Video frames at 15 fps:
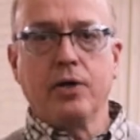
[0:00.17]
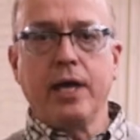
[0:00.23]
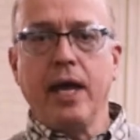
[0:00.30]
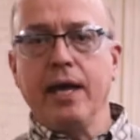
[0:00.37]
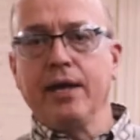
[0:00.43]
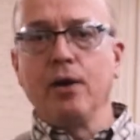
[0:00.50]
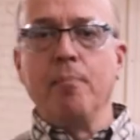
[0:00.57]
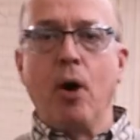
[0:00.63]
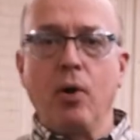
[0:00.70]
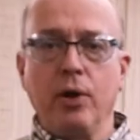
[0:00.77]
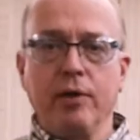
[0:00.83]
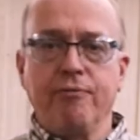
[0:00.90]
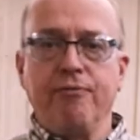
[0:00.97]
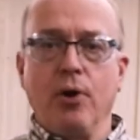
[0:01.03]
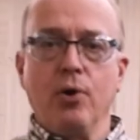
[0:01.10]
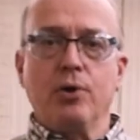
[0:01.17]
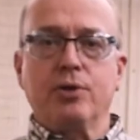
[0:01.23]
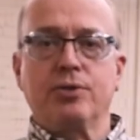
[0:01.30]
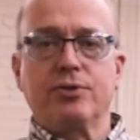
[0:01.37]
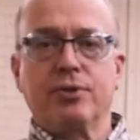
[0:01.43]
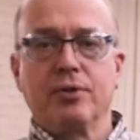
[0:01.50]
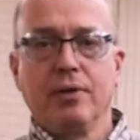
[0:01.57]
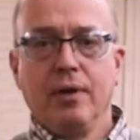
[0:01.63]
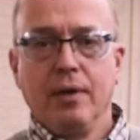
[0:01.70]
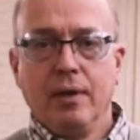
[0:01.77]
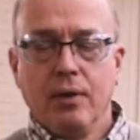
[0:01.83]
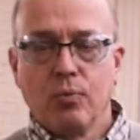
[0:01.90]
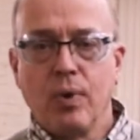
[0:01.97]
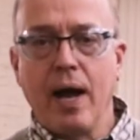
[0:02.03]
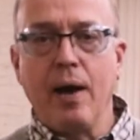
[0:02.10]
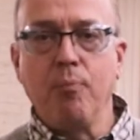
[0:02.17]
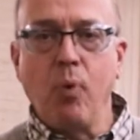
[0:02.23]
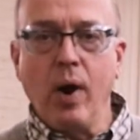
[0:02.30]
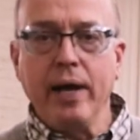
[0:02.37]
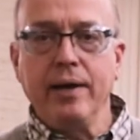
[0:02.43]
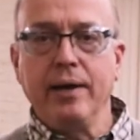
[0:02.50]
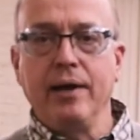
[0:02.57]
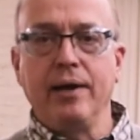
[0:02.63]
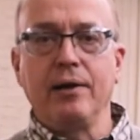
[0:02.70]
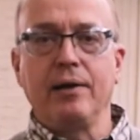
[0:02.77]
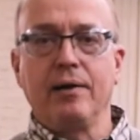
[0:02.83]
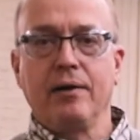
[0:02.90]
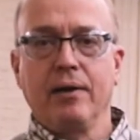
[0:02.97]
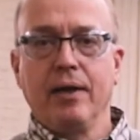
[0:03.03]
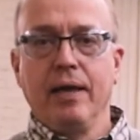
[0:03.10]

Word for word: Okay, good morning, folks. Rob White here